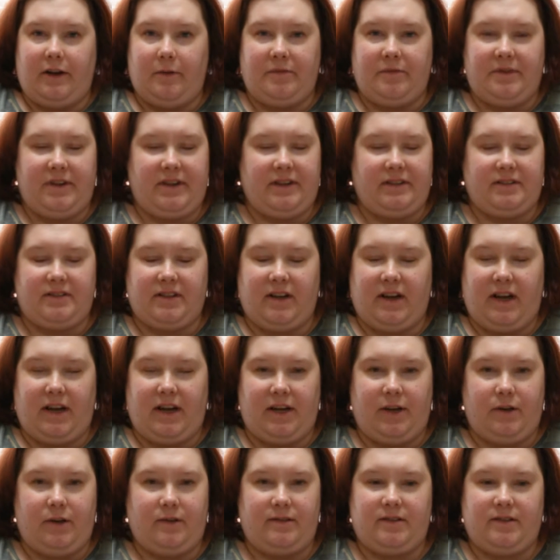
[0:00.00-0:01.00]
empties that
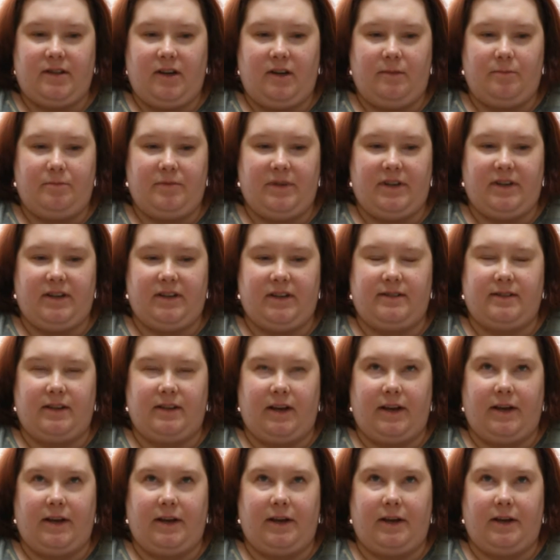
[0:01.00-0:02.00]
I used up because
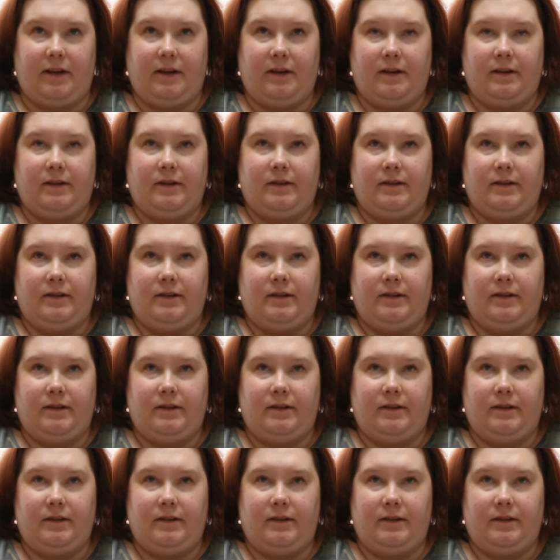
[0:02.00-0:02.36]
I